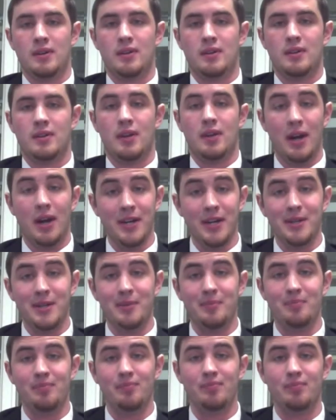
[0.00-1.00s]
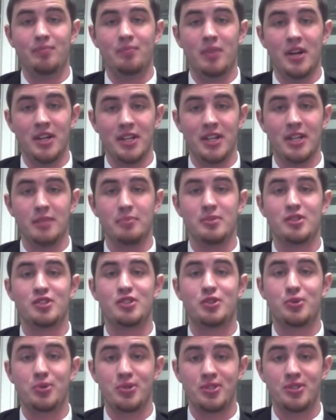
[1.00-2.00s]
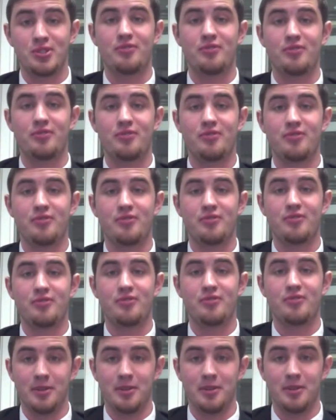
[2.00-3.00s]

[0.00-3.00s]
Hi, my name is Christopher Hayden.